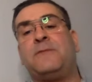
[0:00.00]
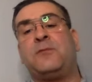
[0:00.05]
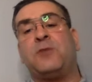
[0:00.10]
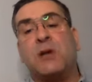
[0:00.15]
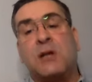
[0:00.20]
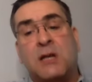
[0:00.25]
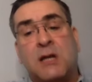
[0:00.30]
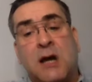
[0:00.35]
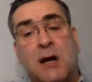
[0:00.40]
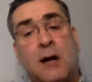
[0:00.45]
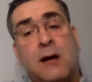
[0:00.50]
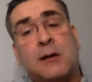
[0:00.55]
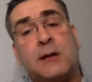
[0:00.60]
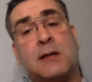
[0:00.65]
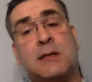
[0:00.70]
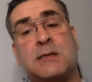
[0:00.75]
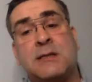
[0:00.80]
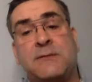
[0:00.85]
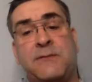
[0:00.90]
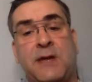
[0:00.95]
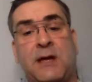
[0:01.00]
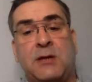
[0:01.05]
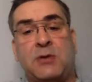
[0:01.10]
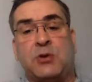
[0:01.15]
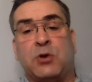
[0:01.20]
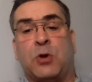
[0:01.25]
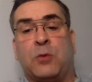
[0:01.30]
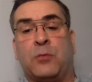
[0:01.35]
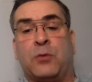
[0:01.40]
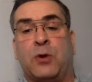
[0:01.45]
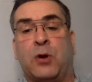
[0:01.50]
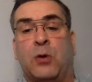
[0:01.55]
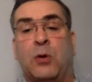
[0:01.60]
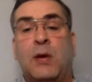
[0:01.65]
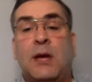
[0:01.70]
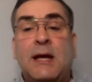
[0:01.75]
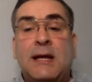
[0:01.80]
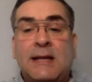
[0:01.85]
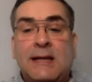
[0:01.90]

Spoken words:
regardless of their job role,